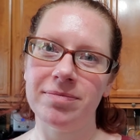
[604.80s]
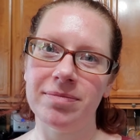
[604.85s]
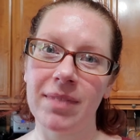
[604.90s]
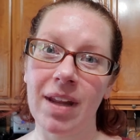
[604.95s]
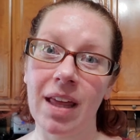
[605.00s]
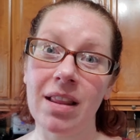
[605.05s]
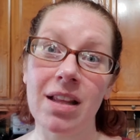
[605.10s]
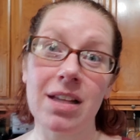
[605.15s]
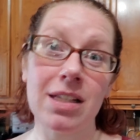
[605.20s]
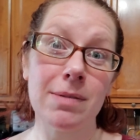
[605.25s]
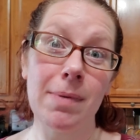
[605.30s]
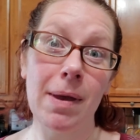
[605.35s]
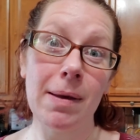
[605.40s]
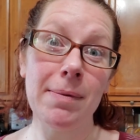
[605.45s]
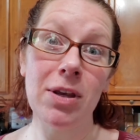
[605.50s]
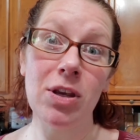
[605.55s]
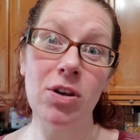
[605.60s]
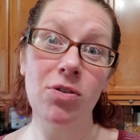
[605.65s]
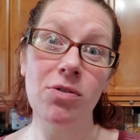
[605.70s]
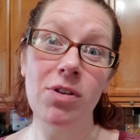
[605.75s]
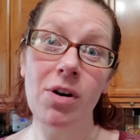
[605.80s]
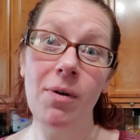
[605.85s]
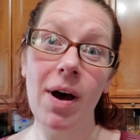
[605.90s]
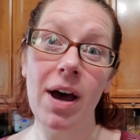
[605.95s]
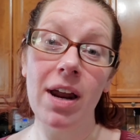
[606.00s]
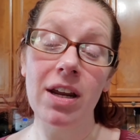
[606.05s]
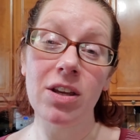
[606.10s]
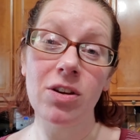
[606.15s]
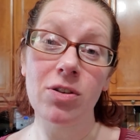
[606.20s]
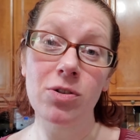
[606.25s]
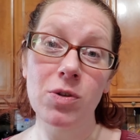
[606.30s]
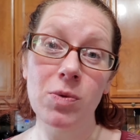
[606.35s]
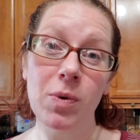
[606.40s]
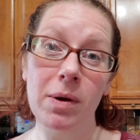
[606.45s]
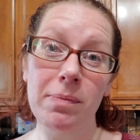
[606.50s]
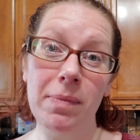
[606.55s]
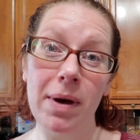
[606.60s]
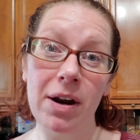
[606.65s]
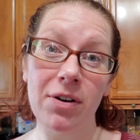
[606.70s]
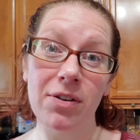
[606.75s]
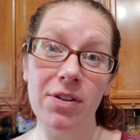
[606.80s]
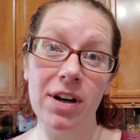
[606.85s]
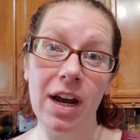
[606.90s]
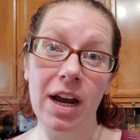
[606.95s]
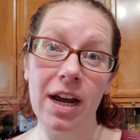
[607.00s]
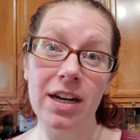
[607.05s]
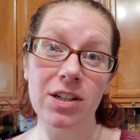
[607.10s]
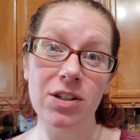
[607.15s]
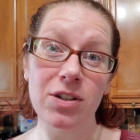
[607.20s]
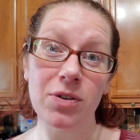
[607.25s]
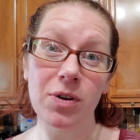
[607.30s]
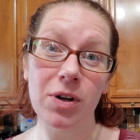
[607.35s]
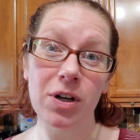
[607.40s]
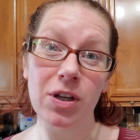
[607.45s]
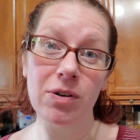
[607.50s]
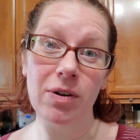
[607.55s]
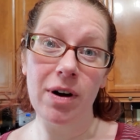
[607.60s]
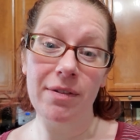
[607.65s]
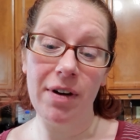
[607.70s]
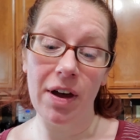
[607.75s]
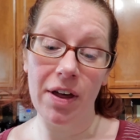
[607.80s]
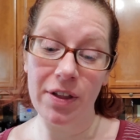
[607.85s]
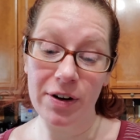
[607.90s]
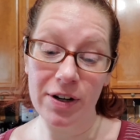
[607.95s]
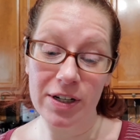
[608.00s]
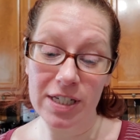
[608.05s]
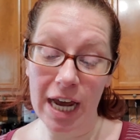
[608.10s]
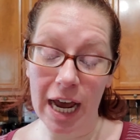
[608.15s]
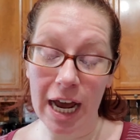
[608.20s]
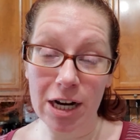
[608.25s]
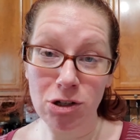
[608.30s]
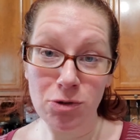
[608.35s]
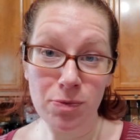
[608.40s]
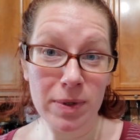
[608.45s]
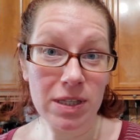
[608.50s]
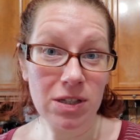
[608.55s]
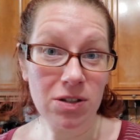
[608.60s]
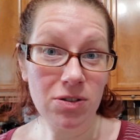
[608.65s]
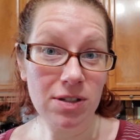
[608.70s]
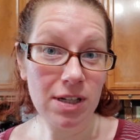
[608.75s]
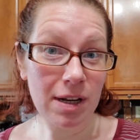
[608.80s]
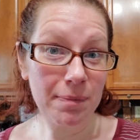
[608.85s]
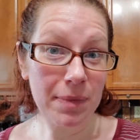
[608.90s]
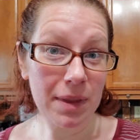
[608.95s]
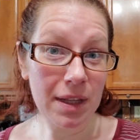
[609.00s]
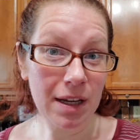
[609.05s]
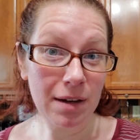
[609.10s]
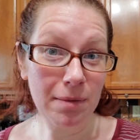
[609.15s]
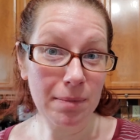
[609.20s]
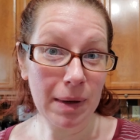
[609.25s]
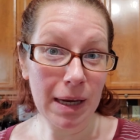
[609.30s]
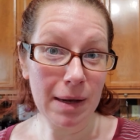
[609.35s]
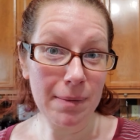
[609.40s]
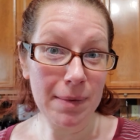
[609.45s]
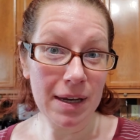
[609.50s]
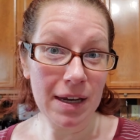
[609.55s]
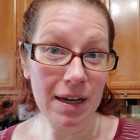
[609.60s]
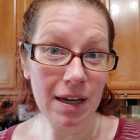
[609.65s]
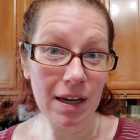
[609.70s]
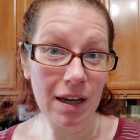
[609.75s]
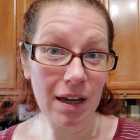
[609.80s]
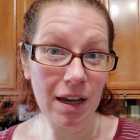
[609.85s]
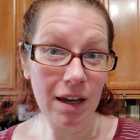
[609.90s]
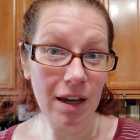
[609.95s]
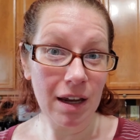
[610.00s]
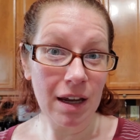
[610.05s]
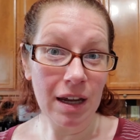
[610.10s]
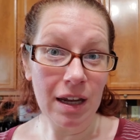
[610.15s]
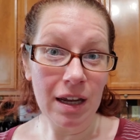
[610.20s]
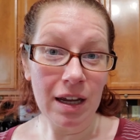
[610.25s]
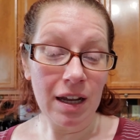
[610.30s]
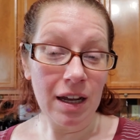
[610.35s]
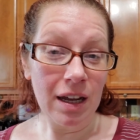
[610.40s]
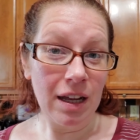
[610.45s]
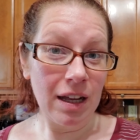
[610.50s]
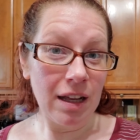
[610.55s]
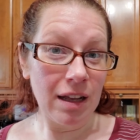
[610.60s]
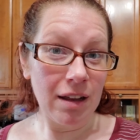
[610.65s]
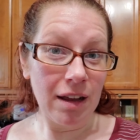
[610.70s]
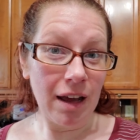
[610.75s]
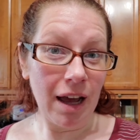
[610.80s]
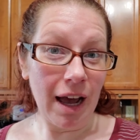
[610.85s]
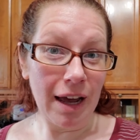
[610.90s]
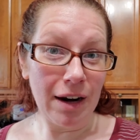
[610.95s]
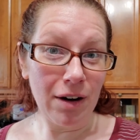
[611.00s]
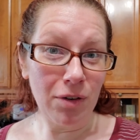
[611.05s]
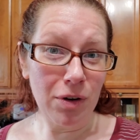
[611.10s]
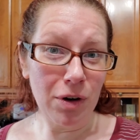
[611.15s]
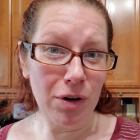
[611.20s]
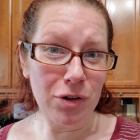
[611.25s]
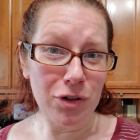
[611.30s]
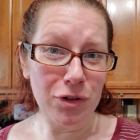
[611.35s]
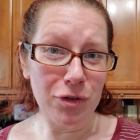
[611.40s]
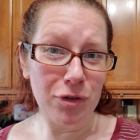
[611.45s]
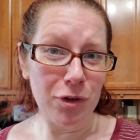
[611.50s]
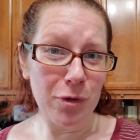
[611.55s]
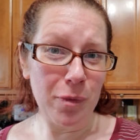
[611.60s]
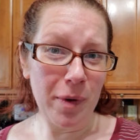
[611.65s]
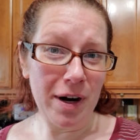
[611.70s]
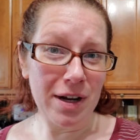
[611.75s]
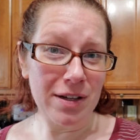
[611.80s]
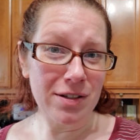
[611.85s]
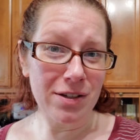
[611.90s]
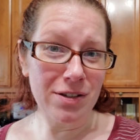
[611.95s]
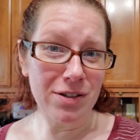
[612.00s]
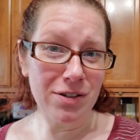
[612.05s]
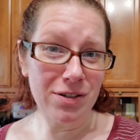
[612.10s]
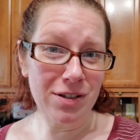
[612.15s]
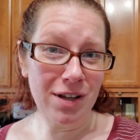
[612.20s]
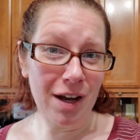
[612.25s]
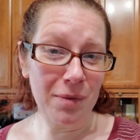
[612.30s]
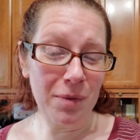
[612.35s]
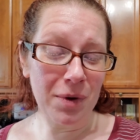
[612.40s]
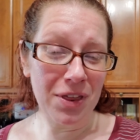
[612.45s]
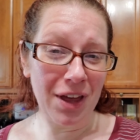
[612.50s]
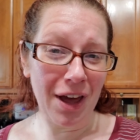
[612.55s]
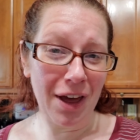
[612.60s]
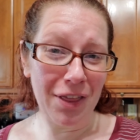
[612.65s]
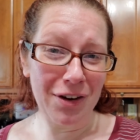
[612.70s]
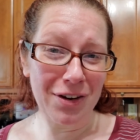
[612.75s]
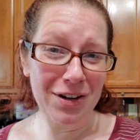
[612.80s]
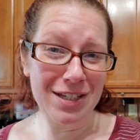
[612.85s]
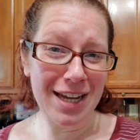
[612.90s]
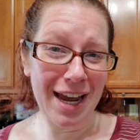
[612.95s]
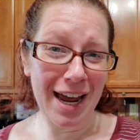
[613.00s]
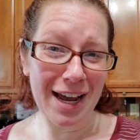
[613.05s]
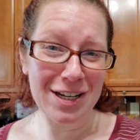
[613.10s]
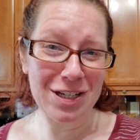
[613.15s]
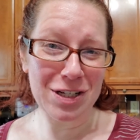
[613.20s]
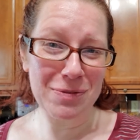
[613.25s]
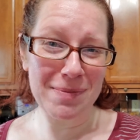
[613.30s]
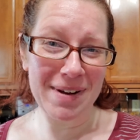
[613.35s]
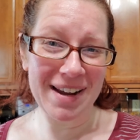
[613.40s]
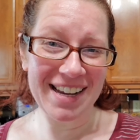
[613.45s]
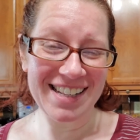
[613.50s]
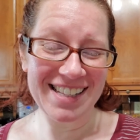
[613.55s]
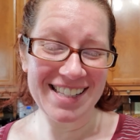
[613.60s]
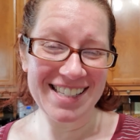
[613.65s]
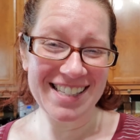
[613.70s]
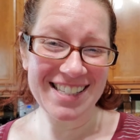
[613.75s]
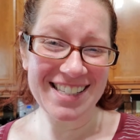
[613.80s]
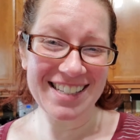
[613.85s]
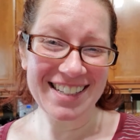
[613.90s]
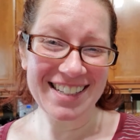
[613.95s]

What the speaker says: Unless maybe you know how to use one better than I do, or you have other attachments or something, maybe. I don't know. Do food processors come with other attachments?